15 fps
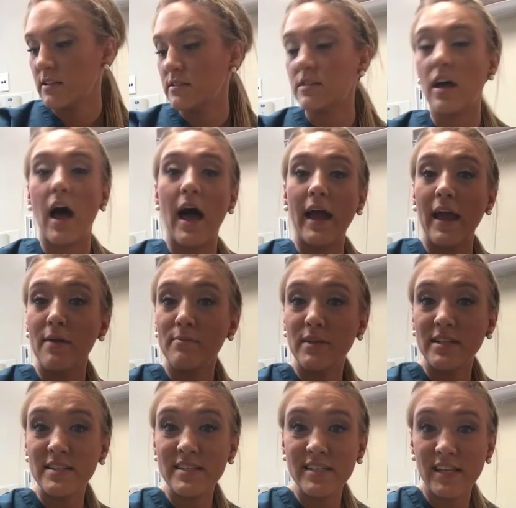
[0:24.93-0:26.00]
So I have
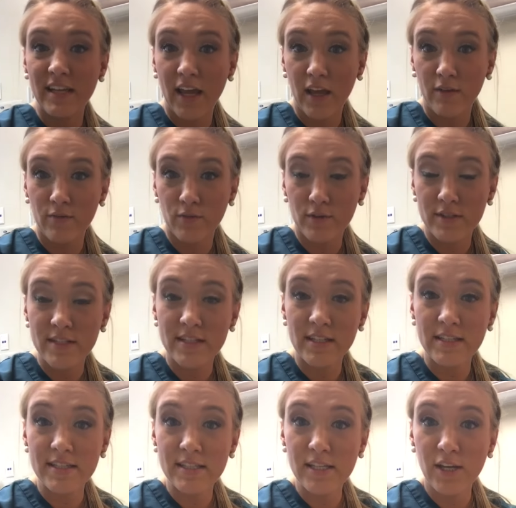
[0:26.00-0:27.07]
been a CNA for
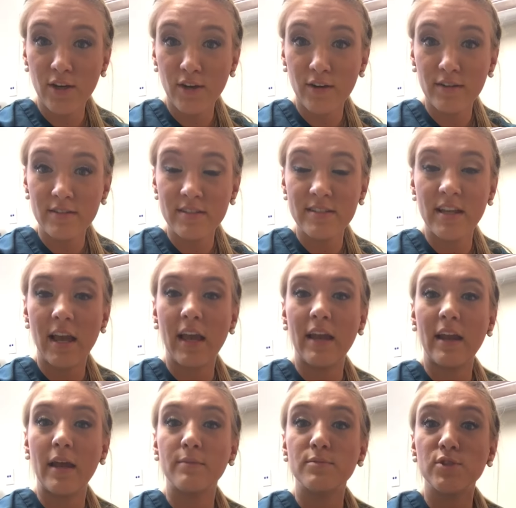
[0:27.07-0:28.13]
6 years,
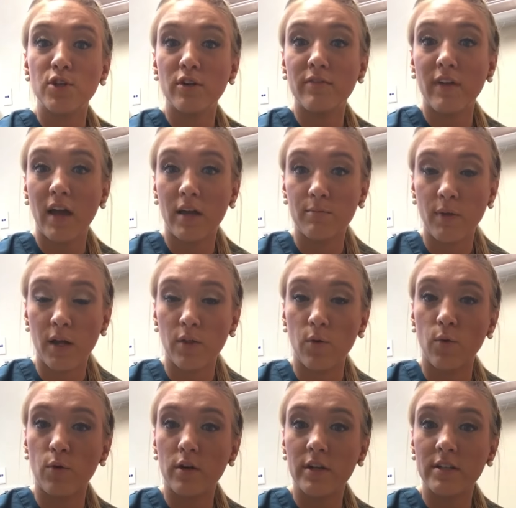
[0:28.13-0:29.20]
and I'm certified by the
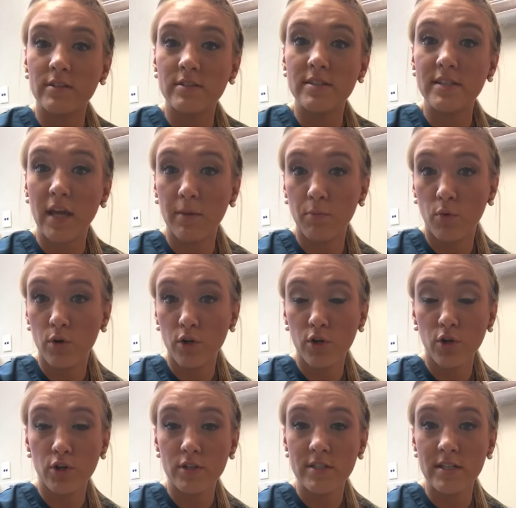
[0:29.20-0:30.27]
Oregon State Board of
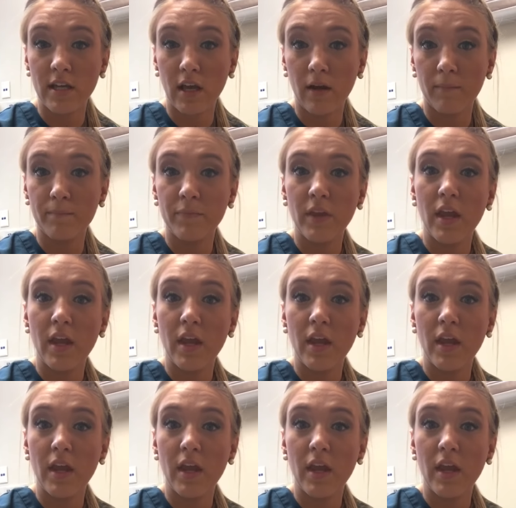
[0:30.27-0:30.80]
Nursing